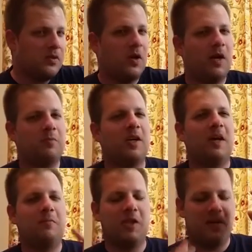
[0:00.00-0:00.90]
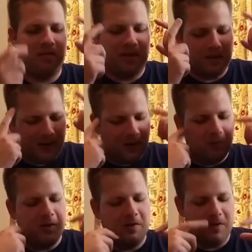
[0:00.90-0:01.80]
Sorry, I'm trying to think about
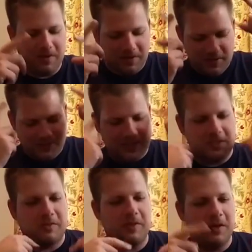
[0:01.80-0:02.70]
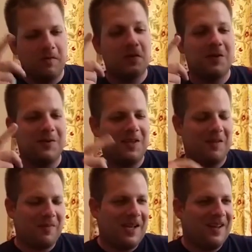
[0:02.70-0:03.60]
what the sensory overload that
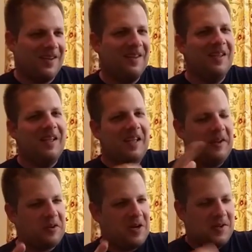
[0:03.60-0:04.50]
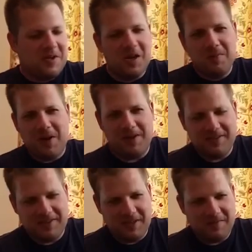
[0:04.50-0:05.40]
I'm getting and trying to talk about it at
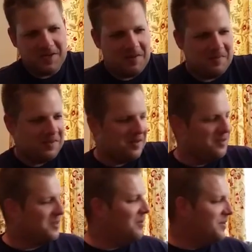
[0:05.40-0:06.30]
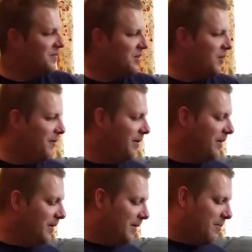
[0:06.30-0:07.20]
the same time. It's a little difficult.
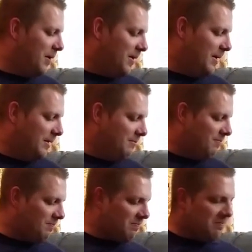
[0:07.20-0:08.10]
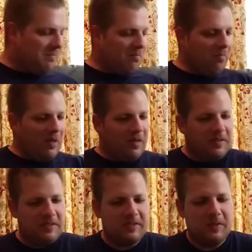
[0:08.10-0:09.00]
But
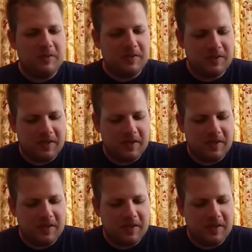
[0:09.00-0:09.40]
this snus